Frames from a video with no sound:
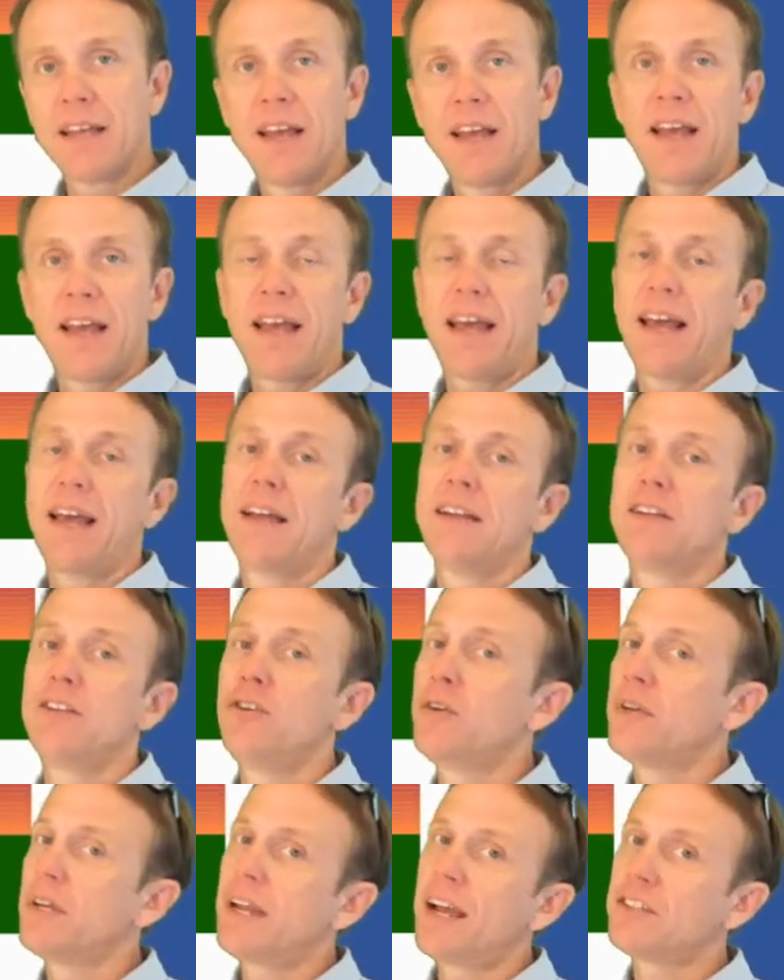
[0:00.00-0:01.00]
And
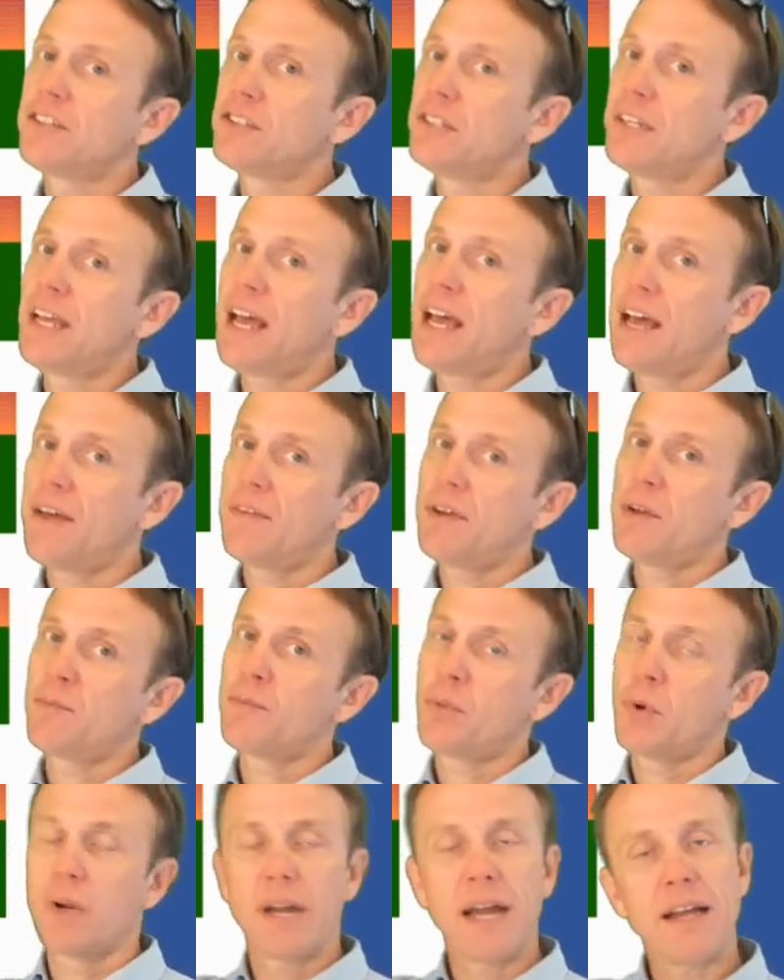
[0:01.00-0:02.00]
you can actually have it
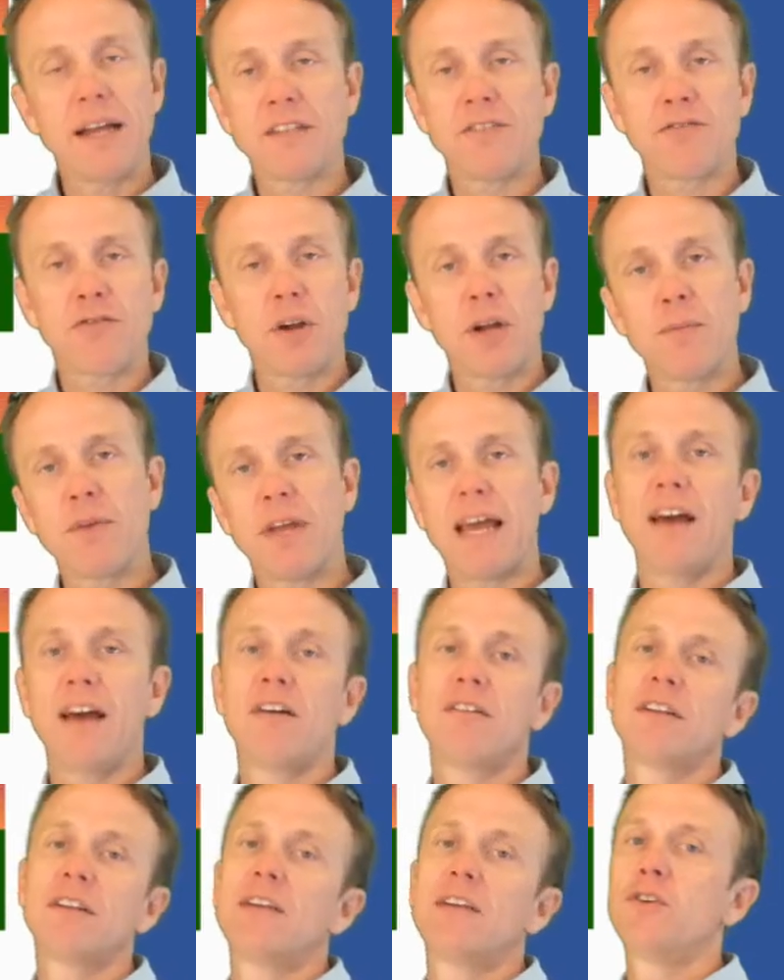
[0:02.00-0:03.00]
print out the frame
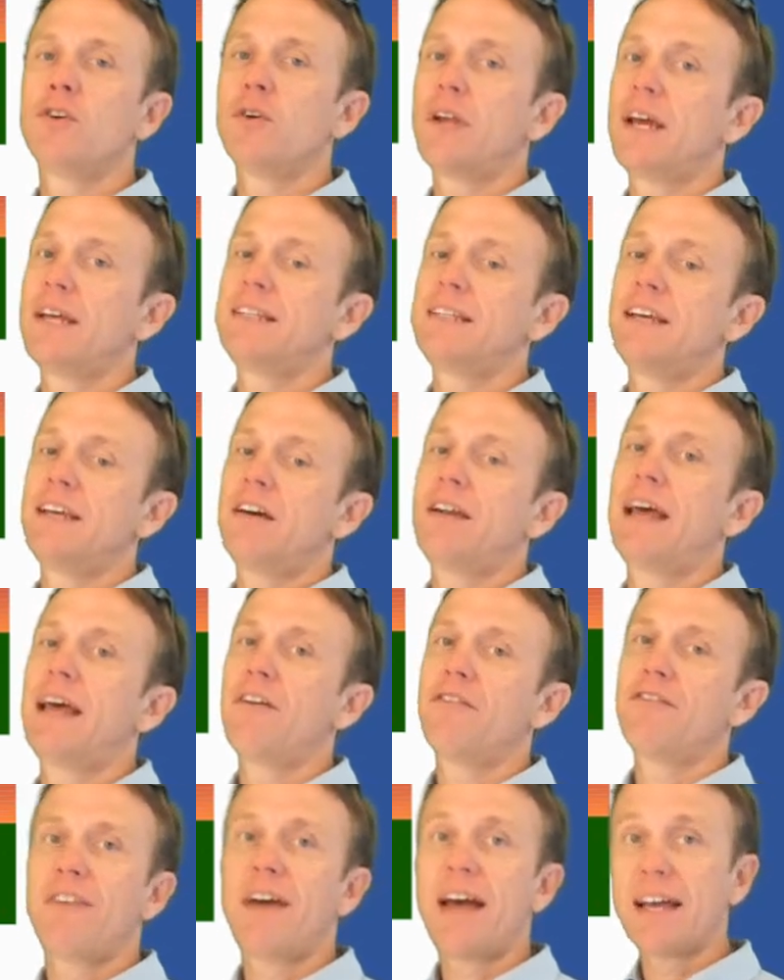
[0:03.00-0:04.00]
count and give you an idea on how
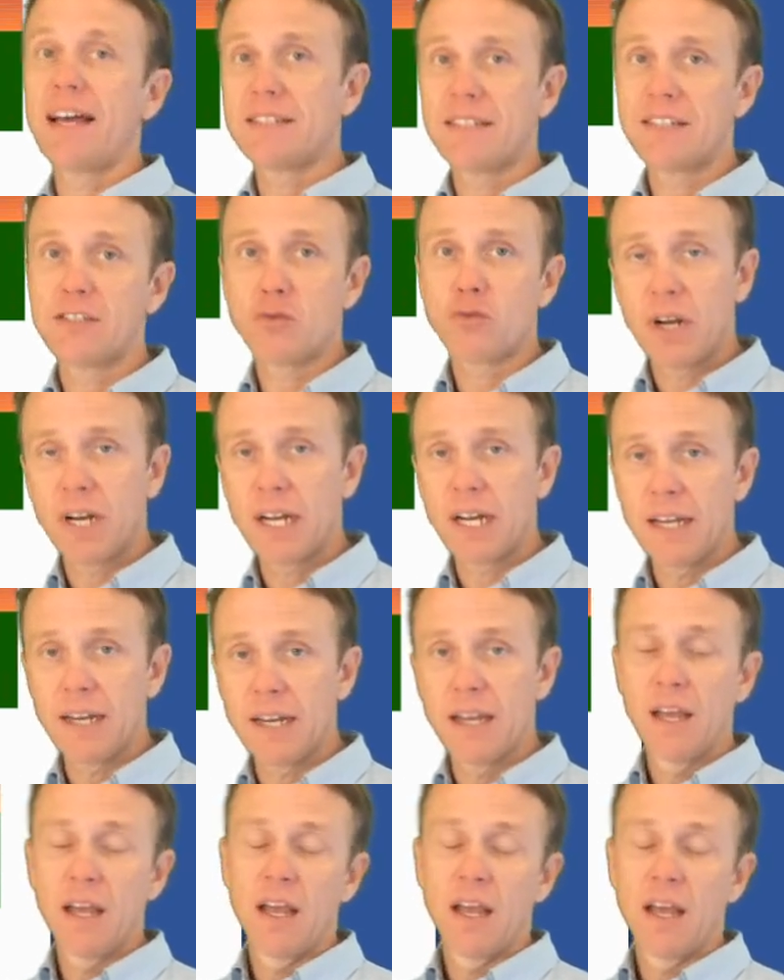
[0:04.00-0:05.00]
fast it's running.
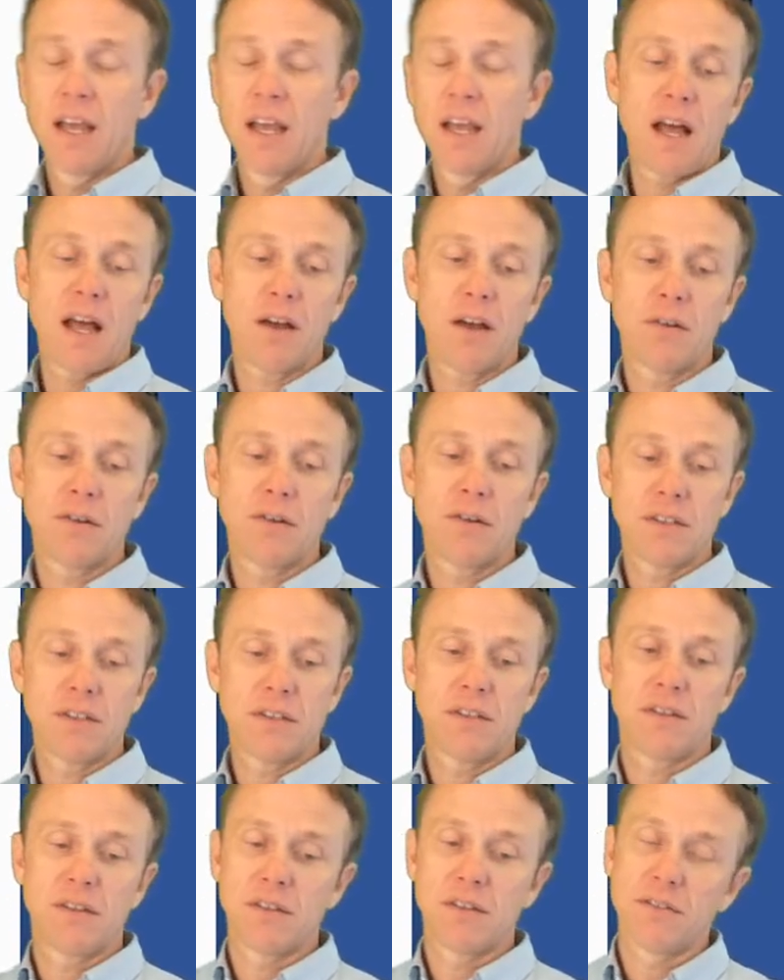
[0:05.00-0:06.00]

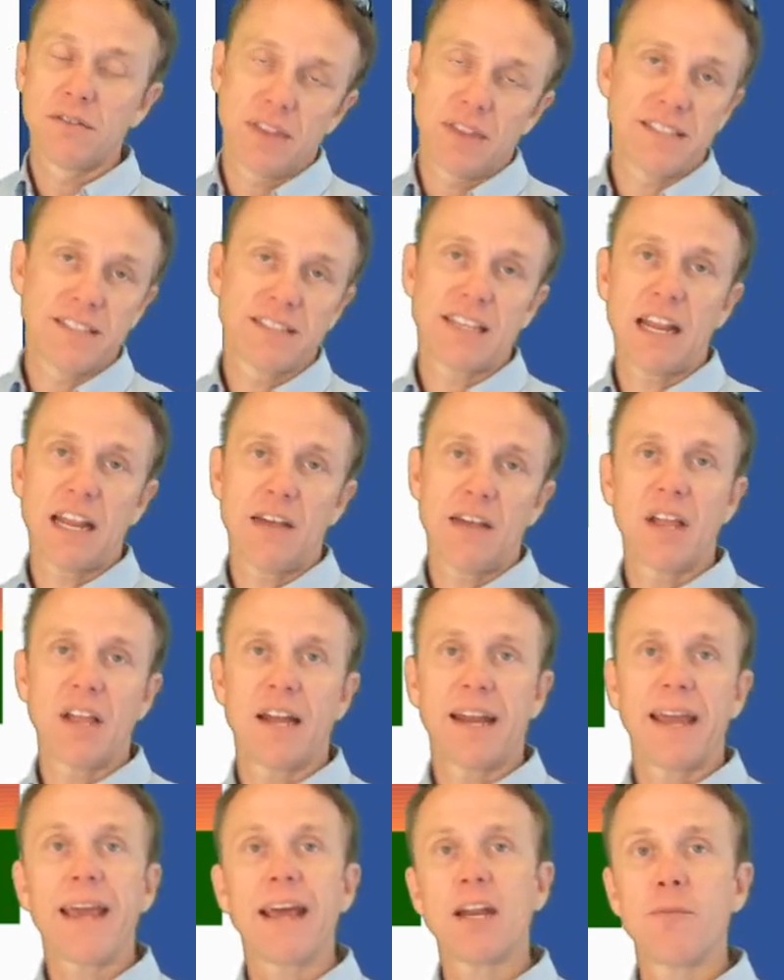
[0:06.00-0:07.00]
Things that have a
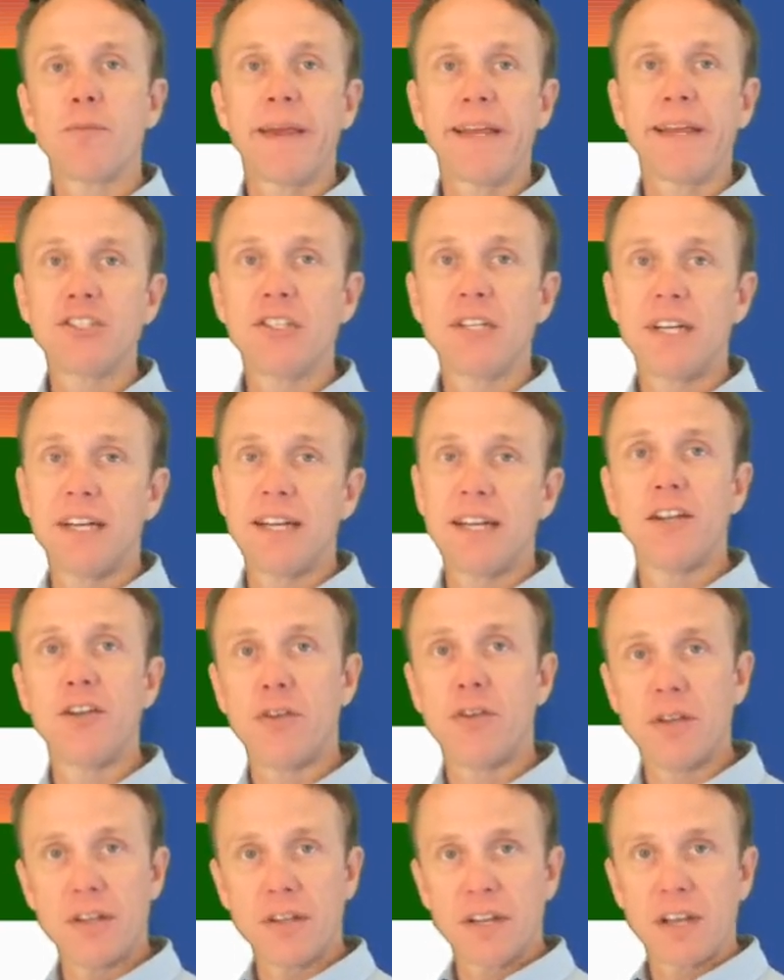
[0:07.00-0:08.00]
lot of animation in it,
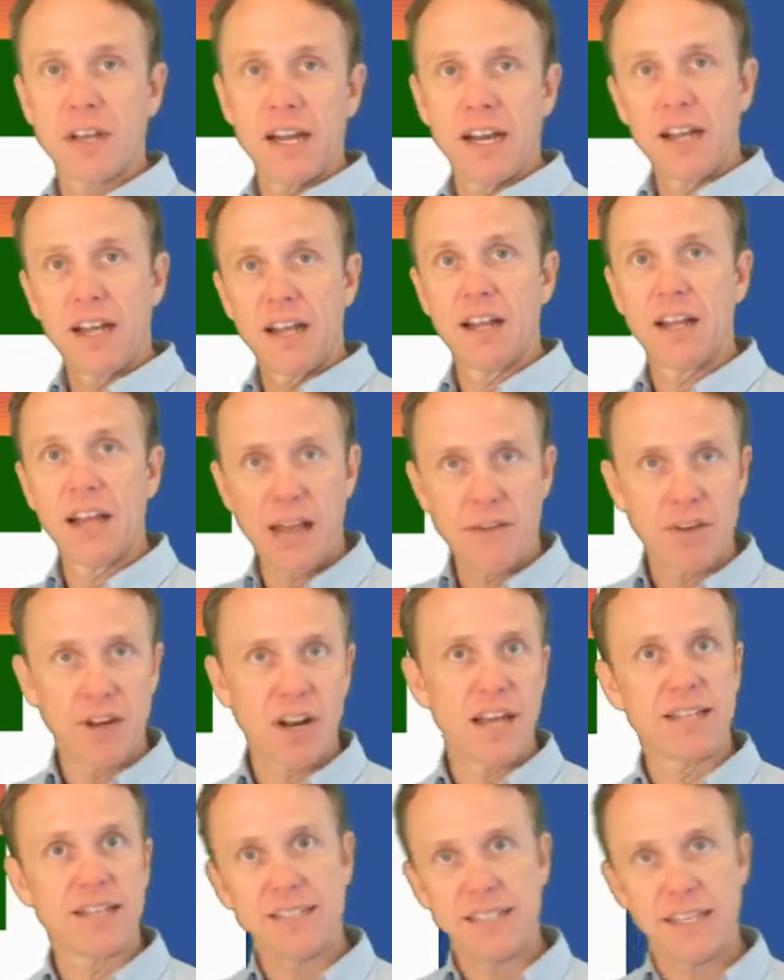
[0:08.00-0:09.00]
you can kind of have an
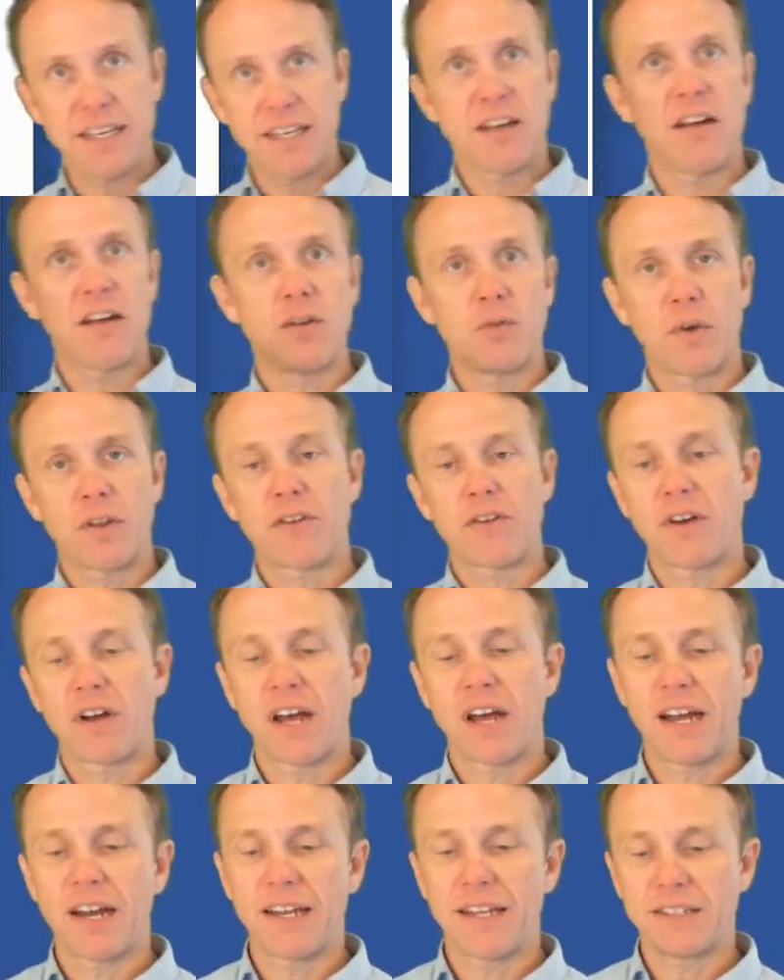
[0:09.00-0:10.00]
idea on whether or
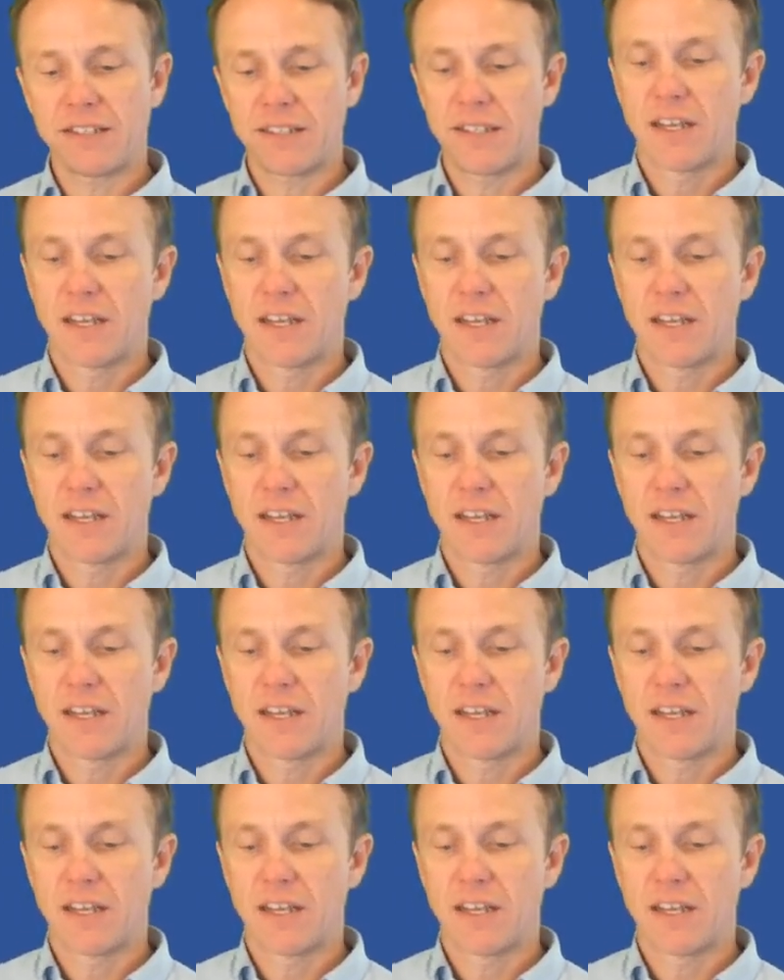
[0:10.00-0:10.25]
not it's